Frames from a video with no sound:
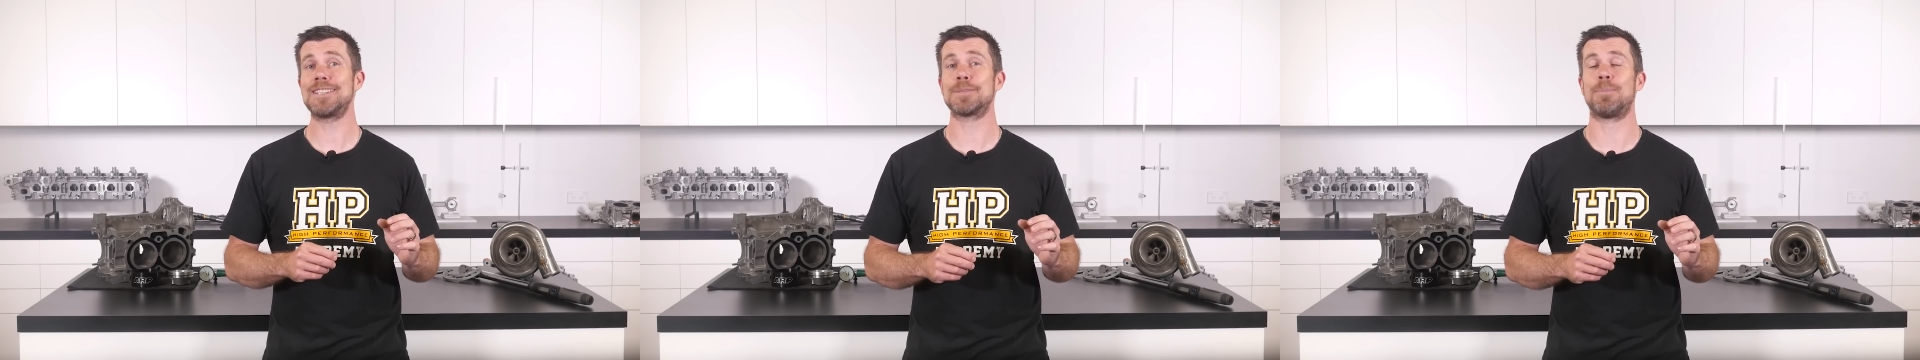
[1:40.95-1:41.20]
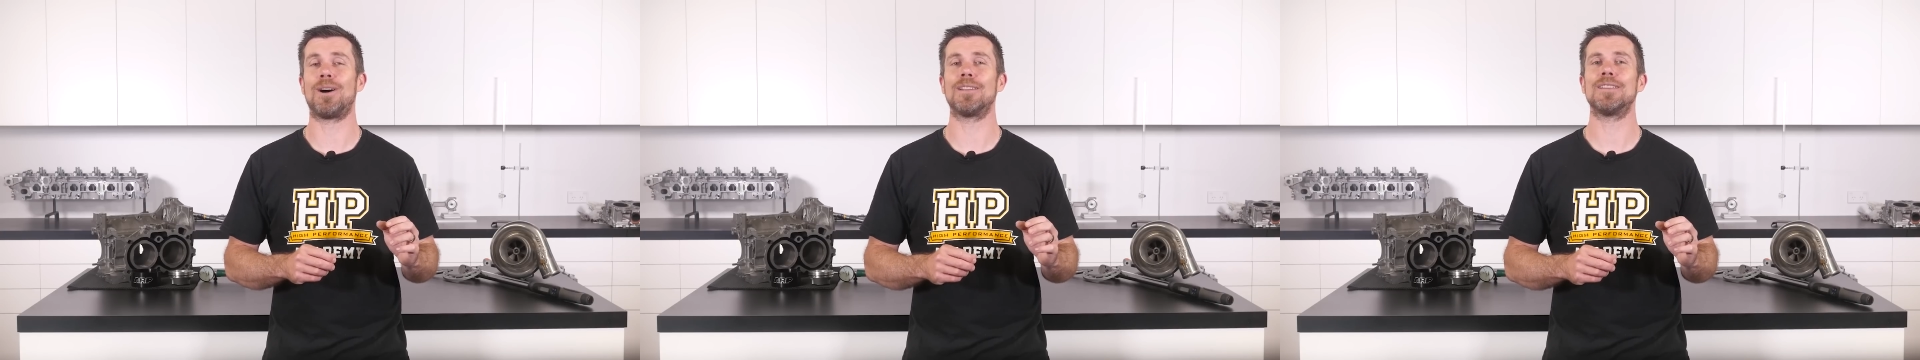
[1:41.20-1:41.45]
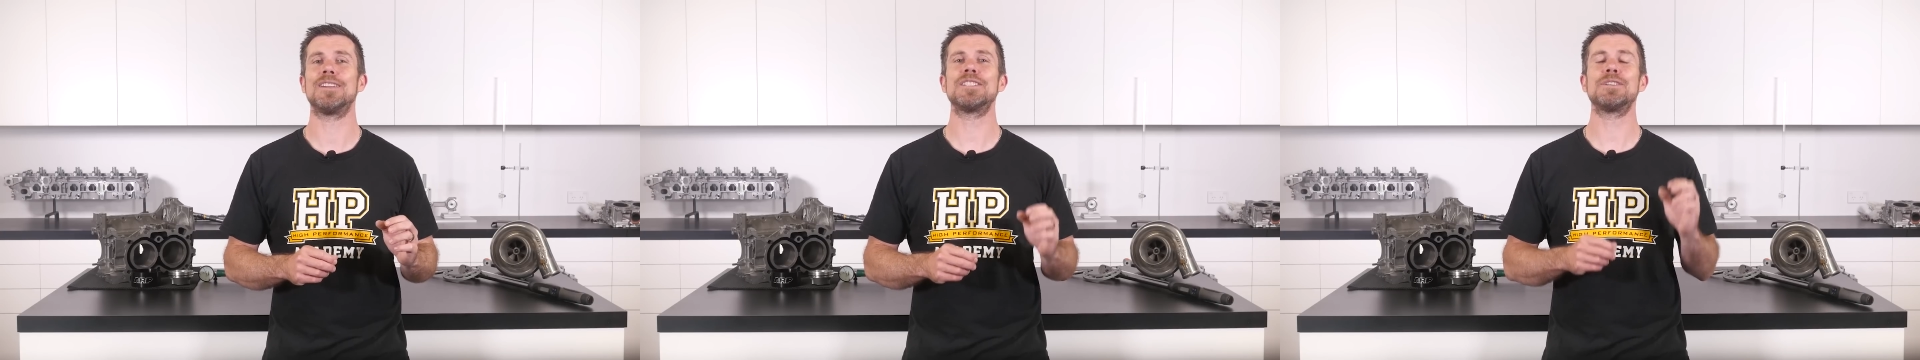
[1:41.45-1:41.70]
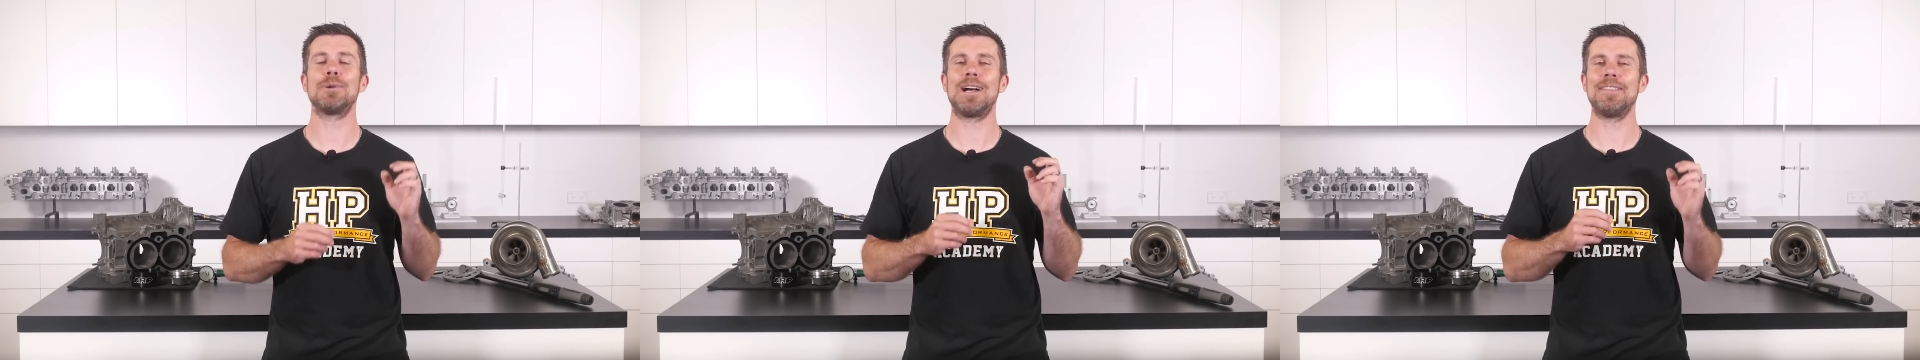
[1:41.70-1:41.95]
spot
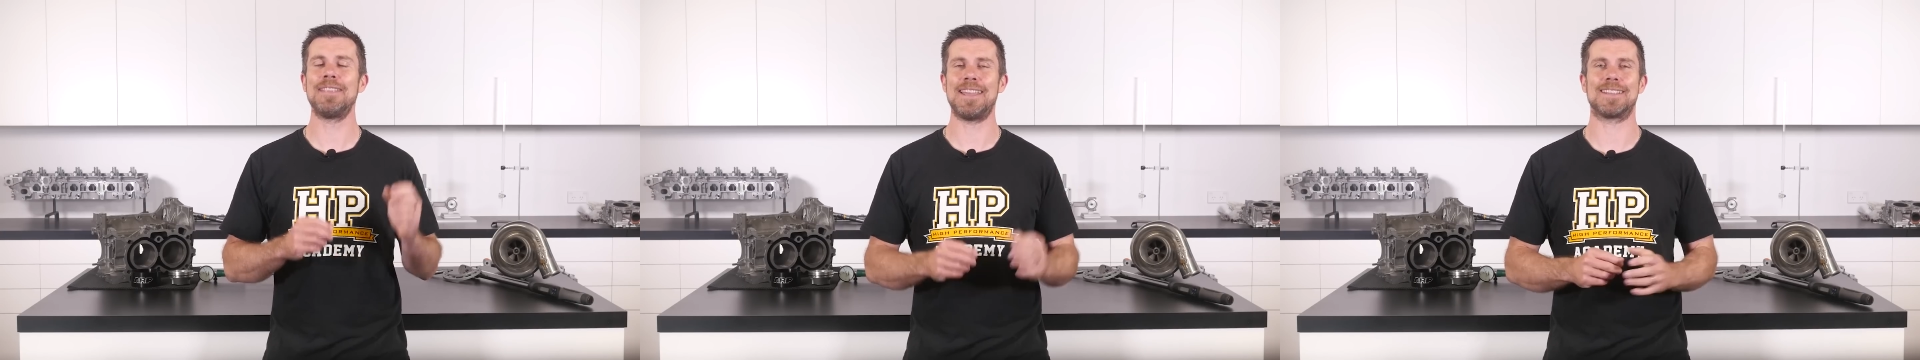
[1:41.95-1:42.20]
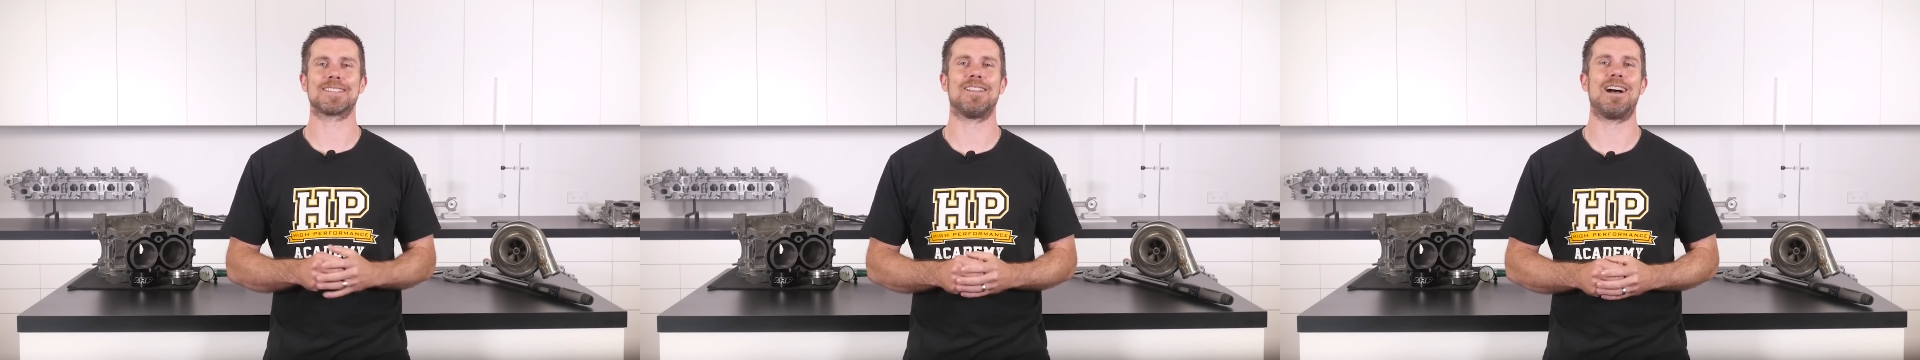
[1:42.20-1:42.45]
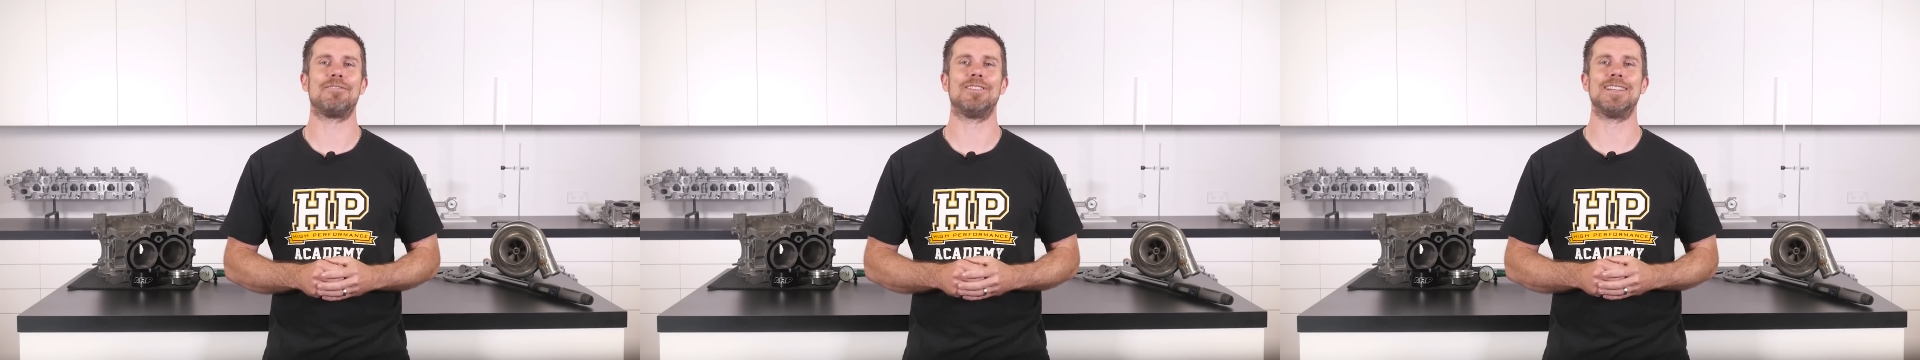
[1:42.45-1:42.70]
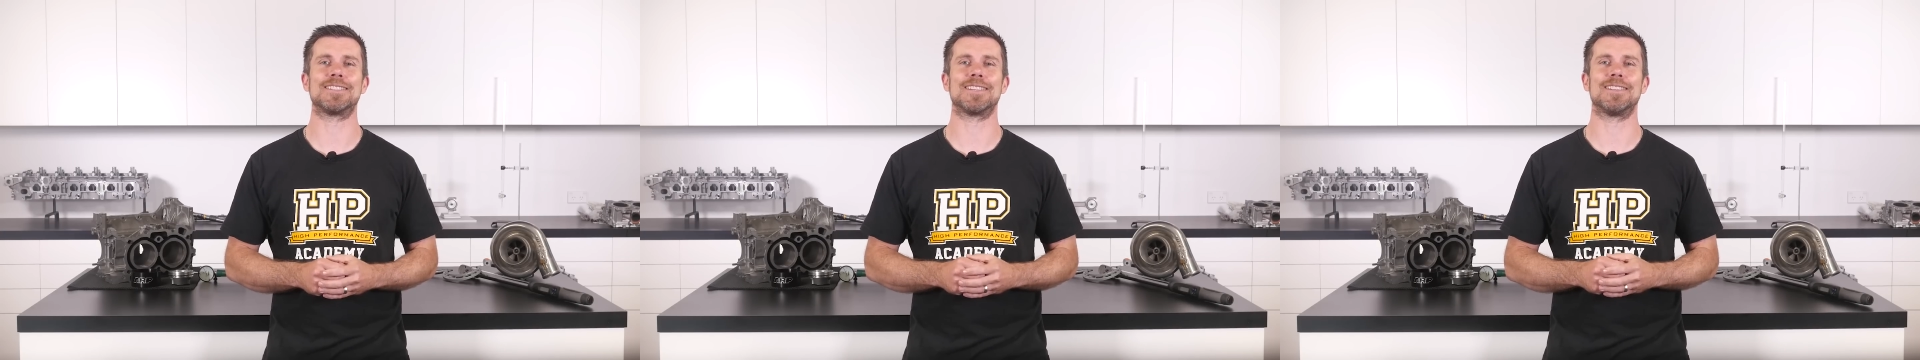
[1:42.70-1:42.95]
to our next live
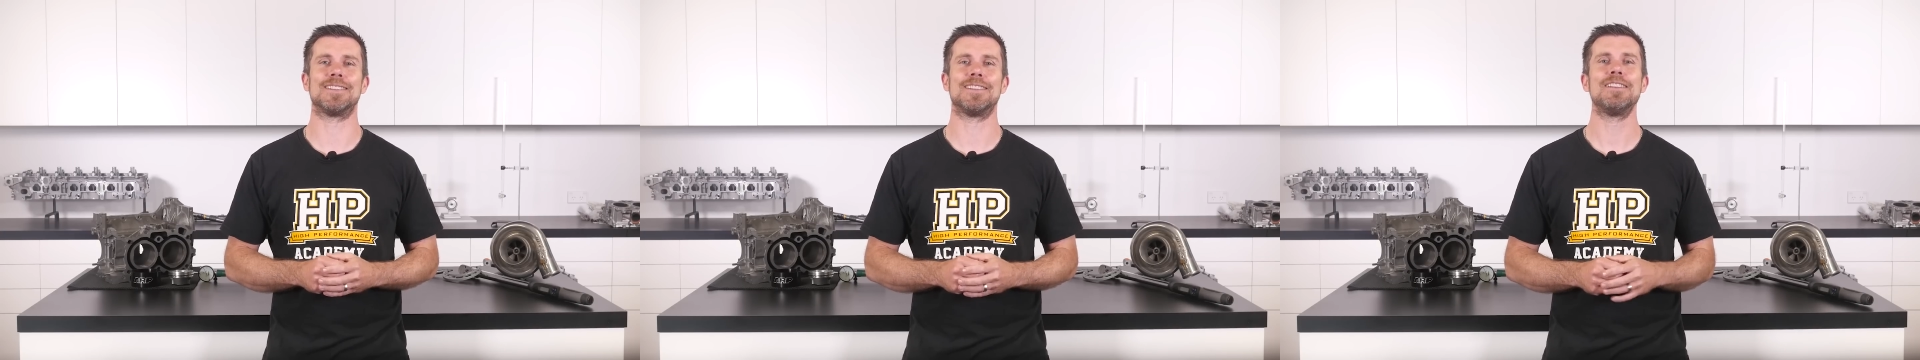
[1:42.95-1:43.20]
lesson.